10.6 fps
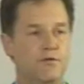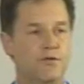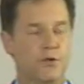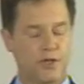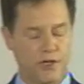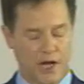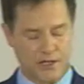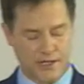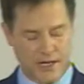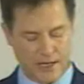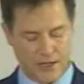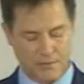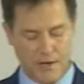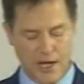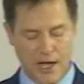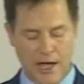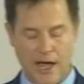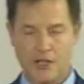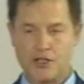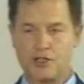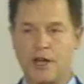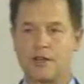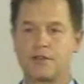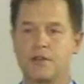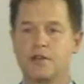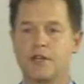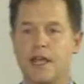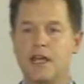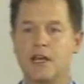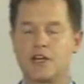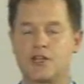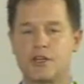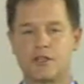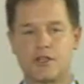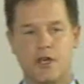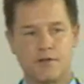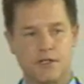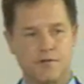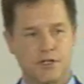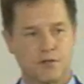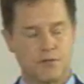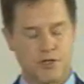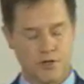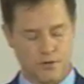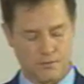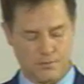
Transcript: for the United Kingdom has strengthened English conservatism too.